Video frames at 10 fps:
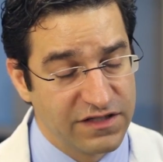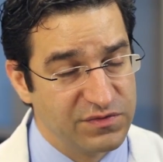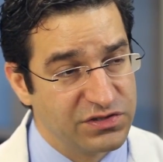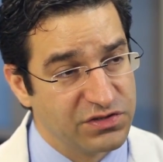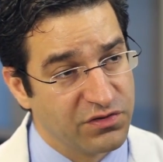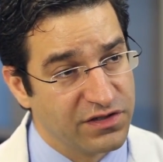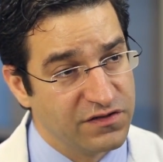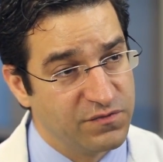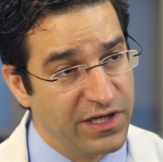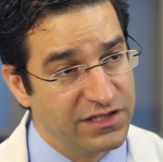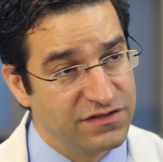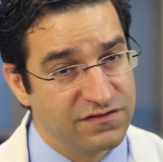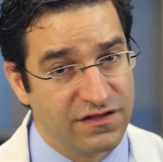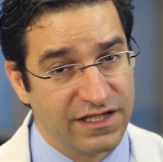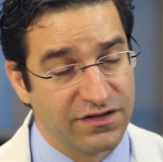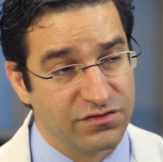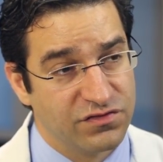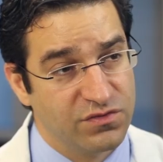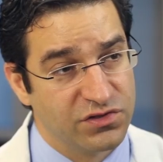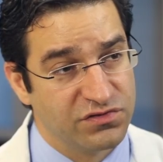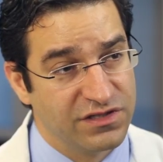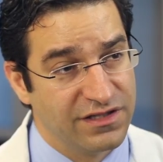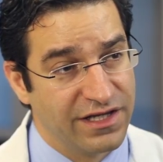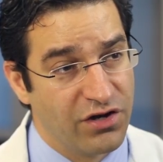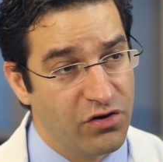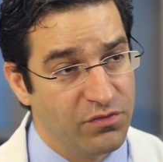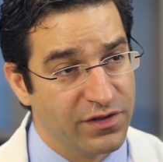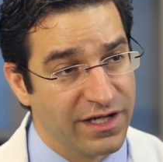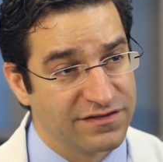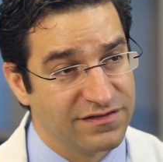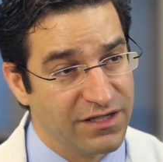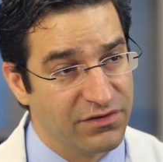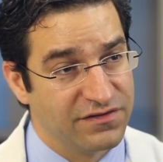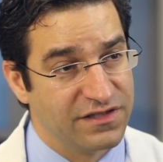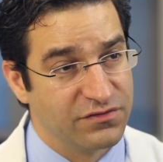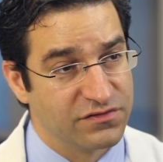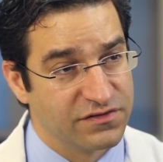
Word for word: vast majority of these patients, they get their tumor treated and they go home the next day with a single